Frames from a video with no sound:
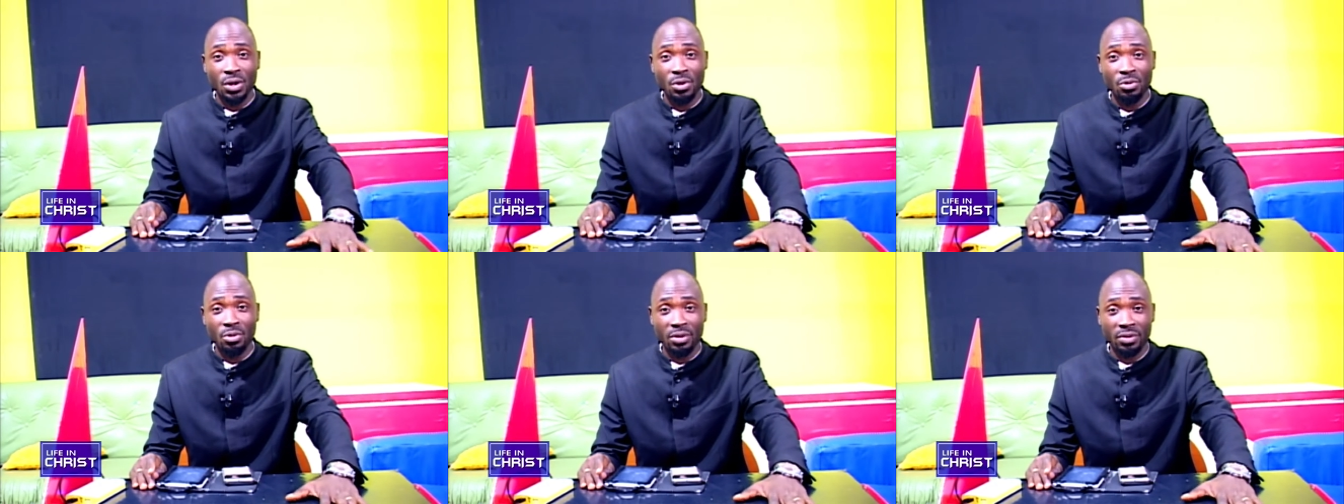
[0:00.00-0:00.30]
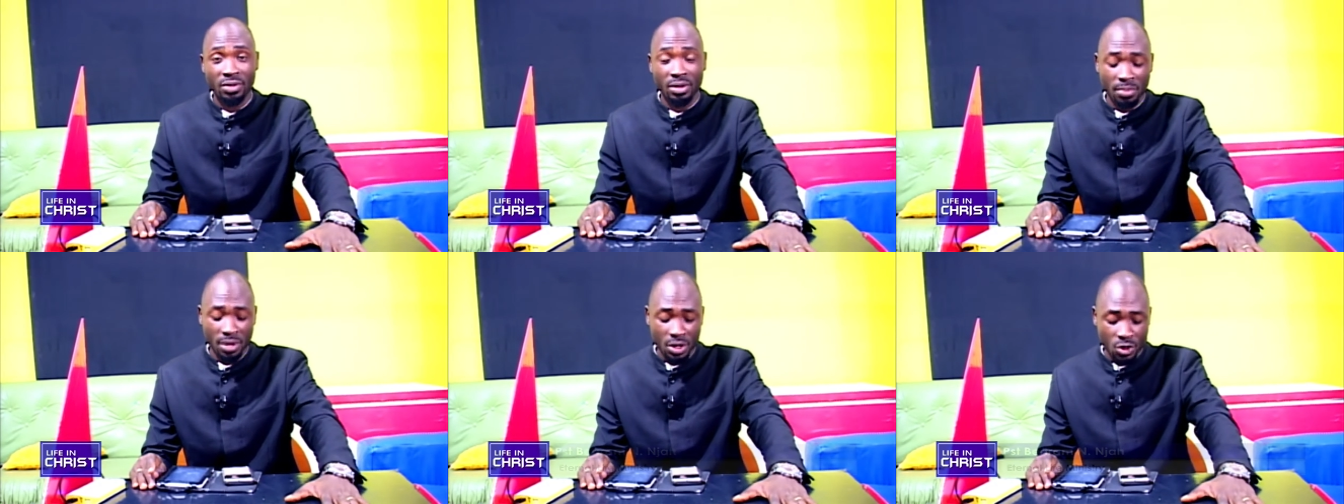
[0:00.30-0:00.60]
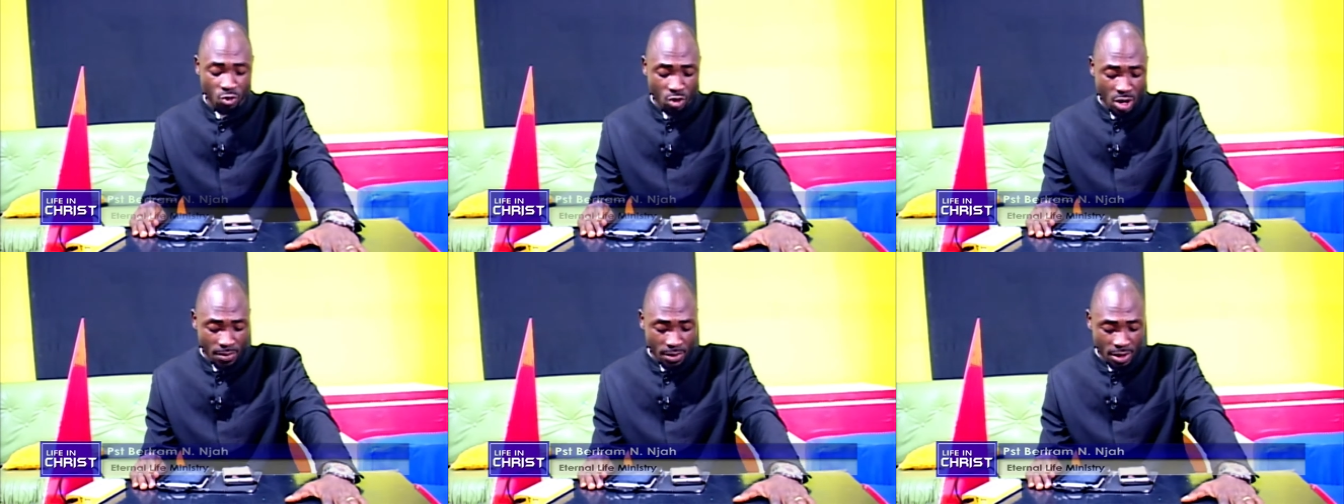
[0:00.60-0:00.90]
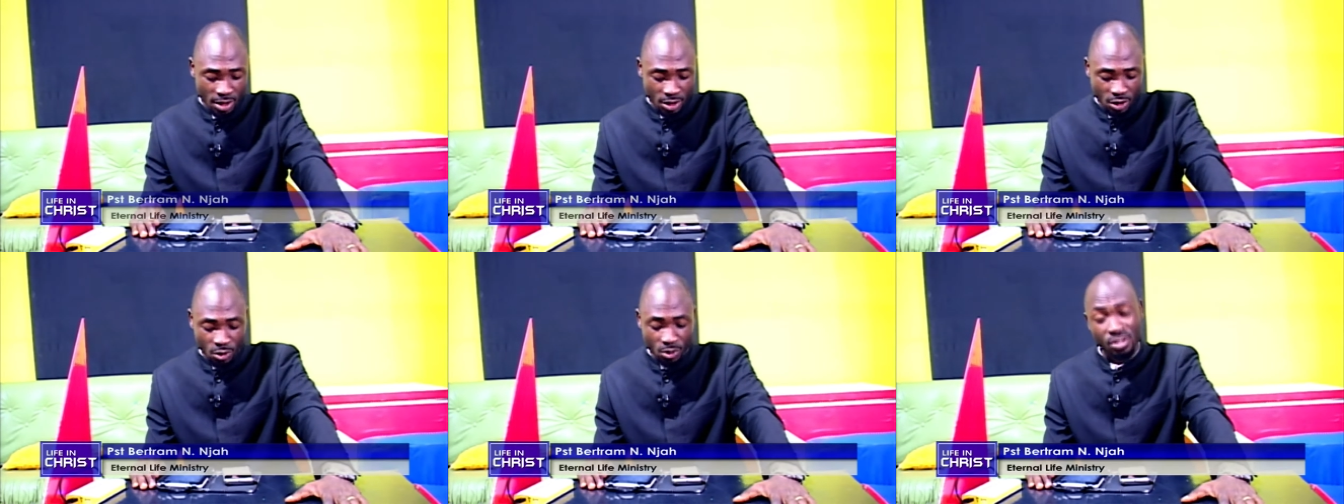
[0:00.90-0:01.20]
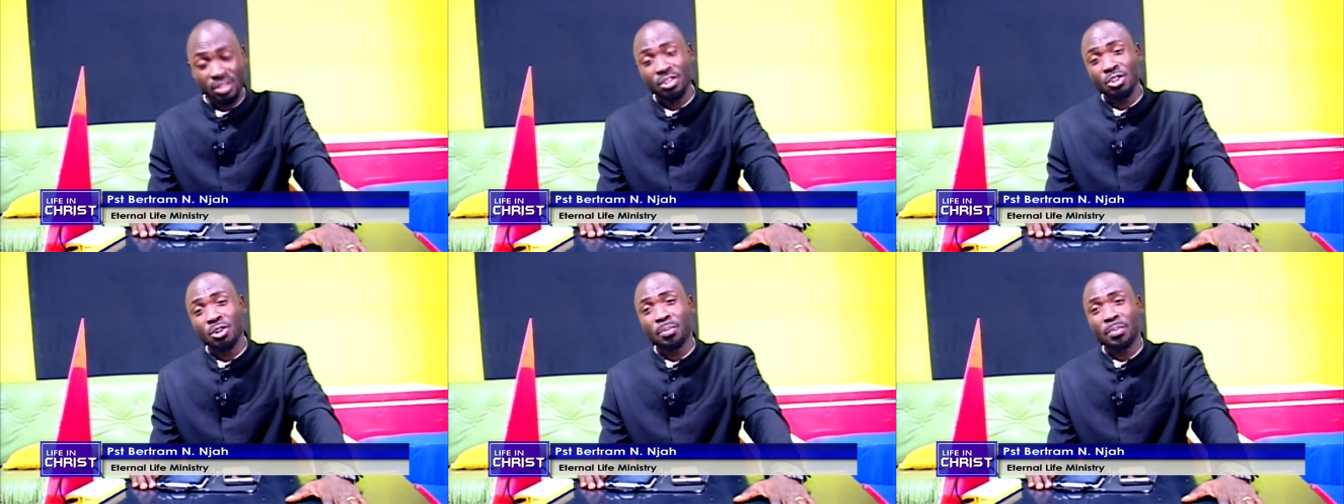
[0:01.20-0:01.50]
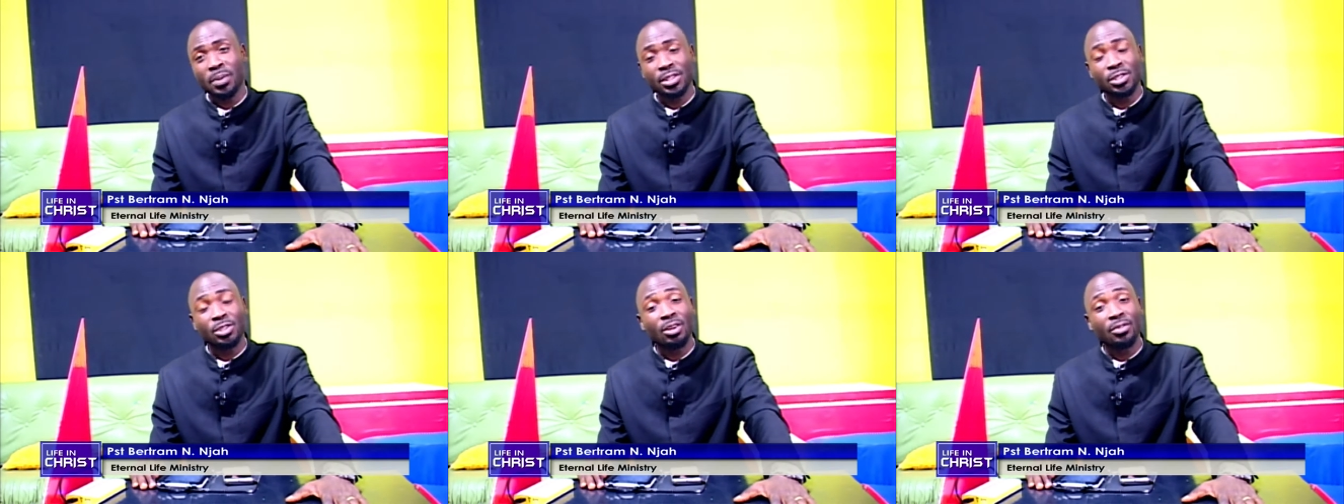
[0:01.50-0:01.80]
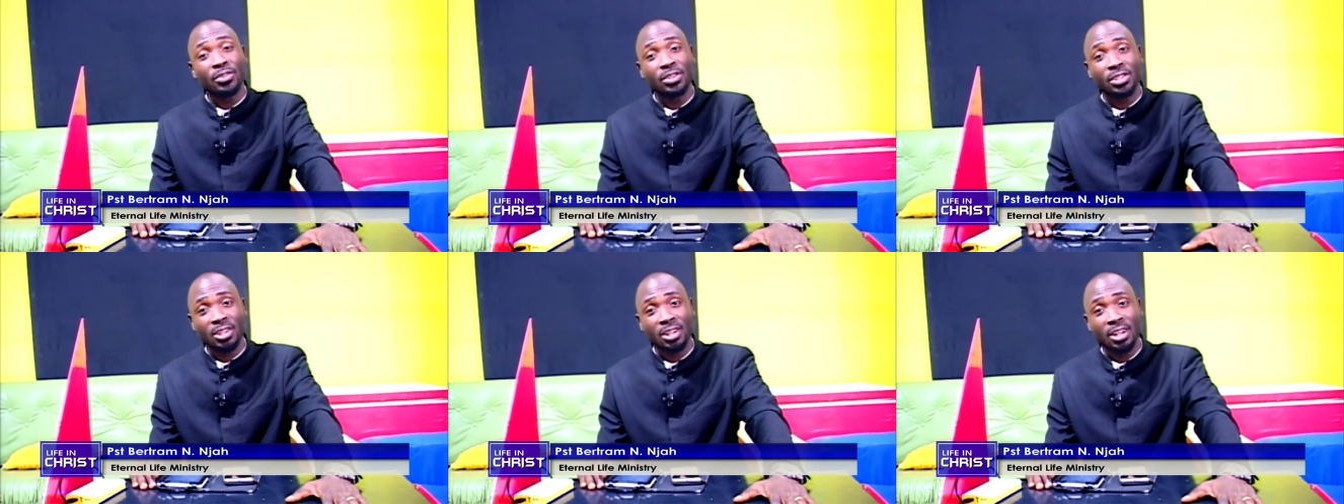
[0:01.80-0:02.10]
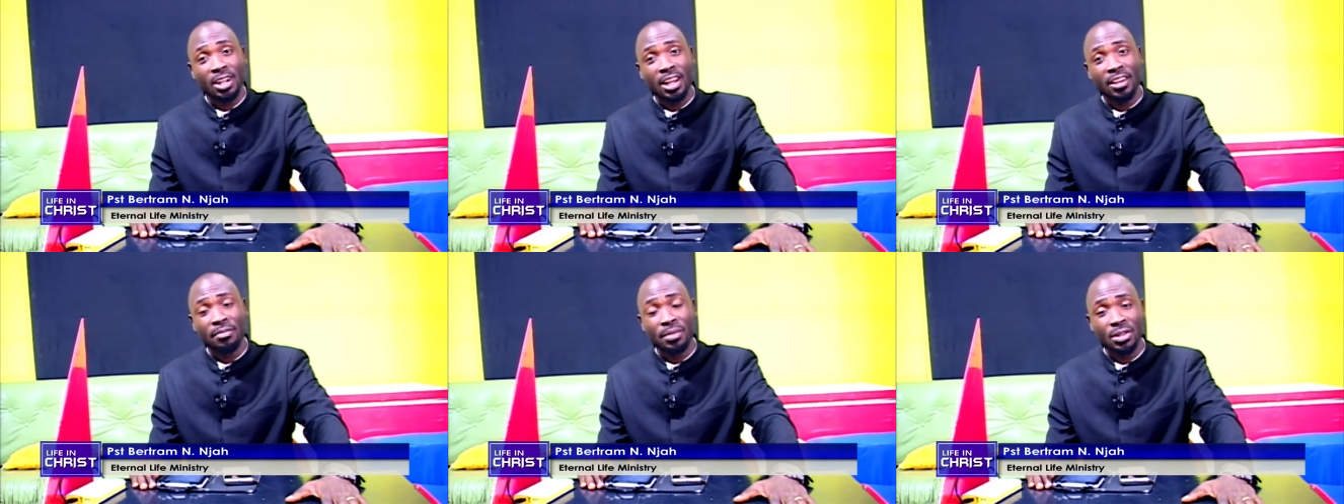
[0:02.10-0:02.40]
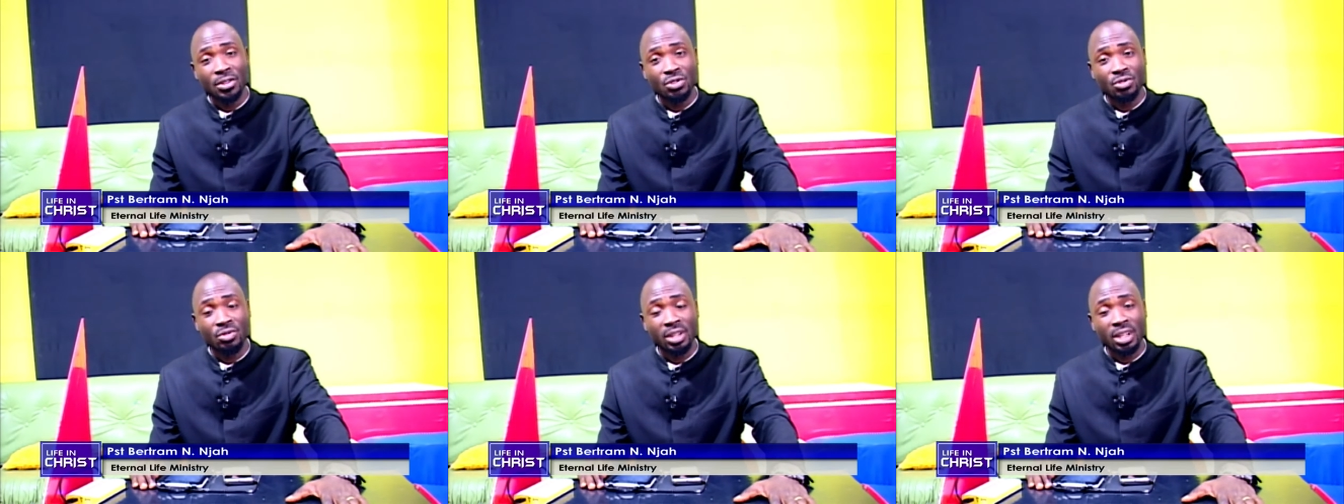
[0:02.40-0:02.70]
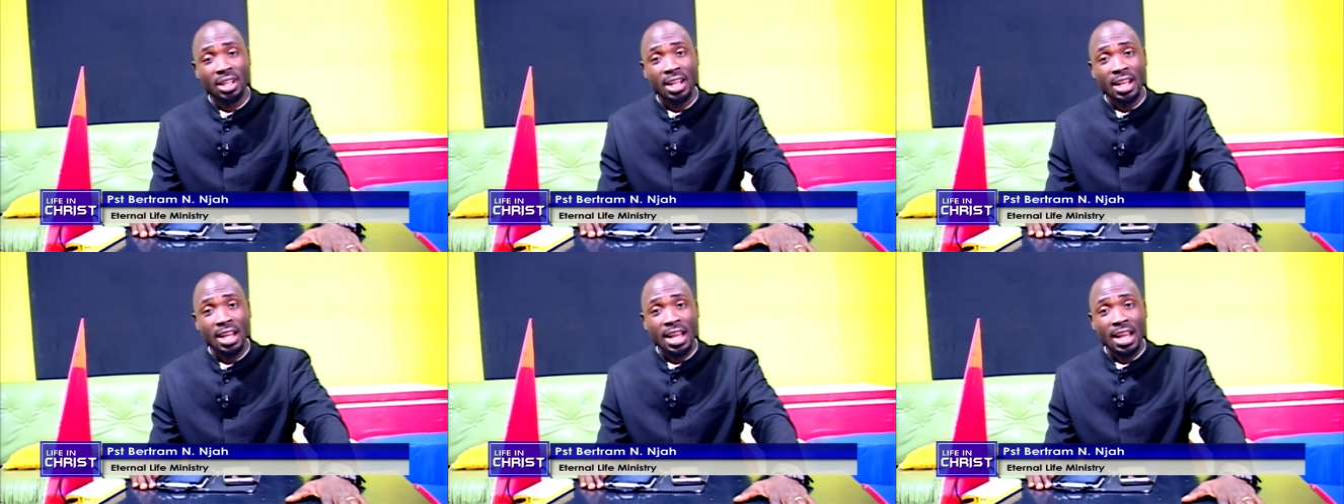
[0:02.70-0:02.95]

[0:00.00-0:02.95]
Reverend Bertram Nginyu, Senior Pastor of Eternal Life Ministry.